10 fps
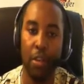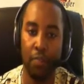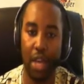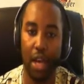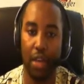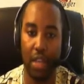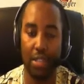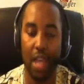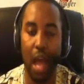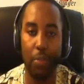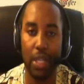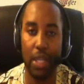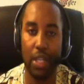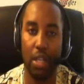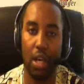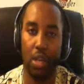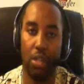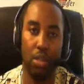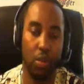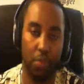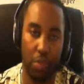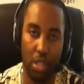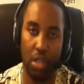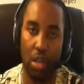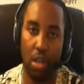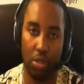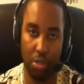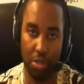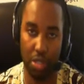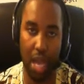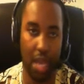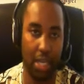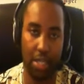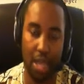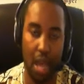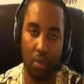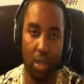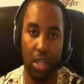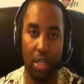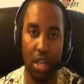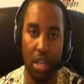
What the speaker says: now that's happening in our new community, our new society. It's not really.